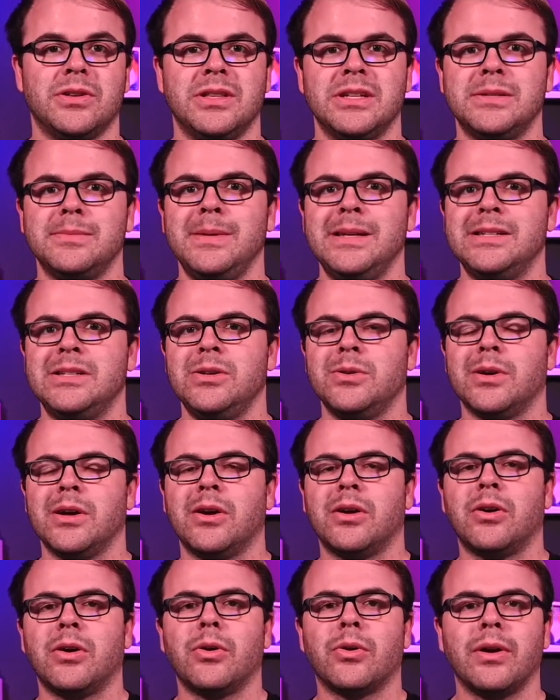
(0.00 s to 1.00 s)
This means you
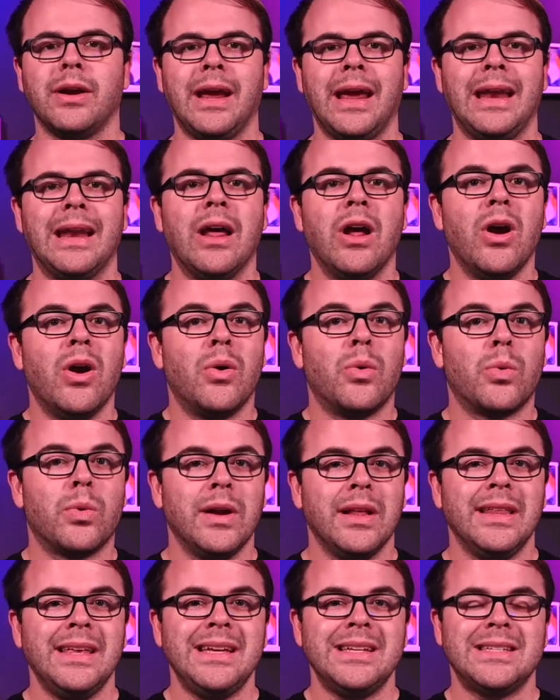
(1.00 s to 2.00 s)
can create really